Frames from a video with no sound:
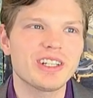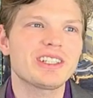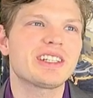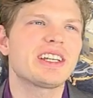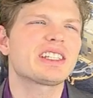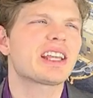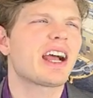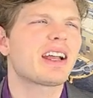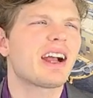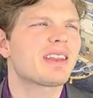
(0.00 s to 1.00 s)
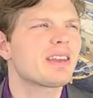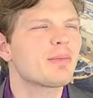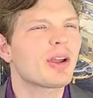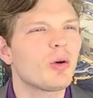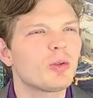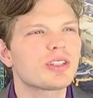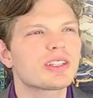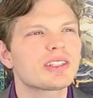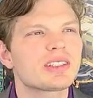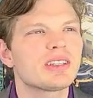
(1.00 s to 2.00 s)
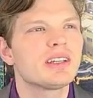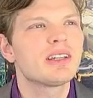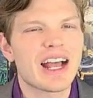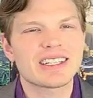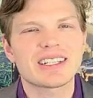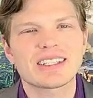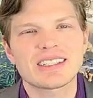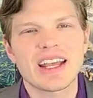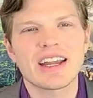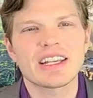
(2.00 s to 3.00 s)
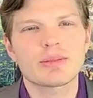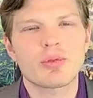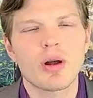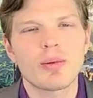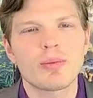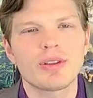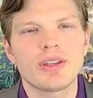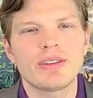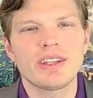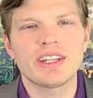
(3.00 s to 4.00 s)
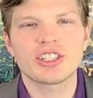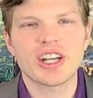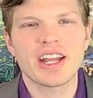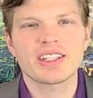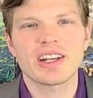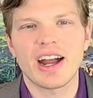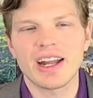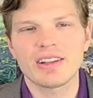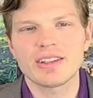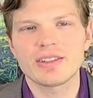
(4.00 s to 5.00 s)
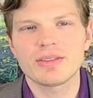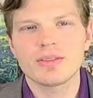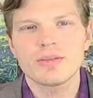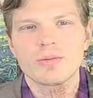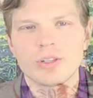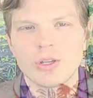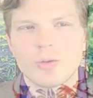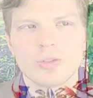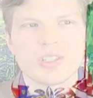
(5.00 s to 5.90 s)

oldest. I think my oldest classic set is probably the Enchanted Island. Really